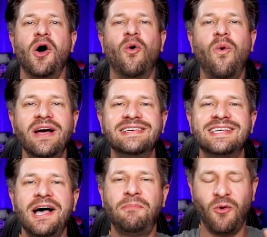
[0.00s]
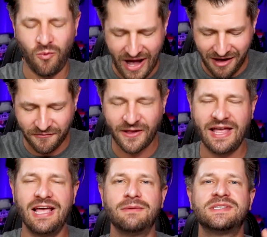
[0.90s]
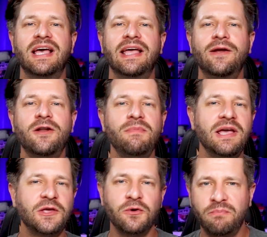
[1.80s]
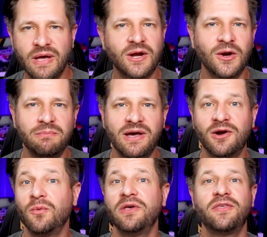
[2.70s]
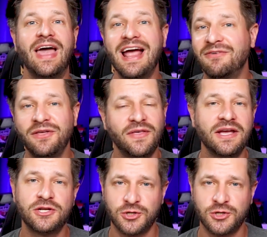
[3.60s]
What is up, Wild4Games, here to make you bigger and better with everything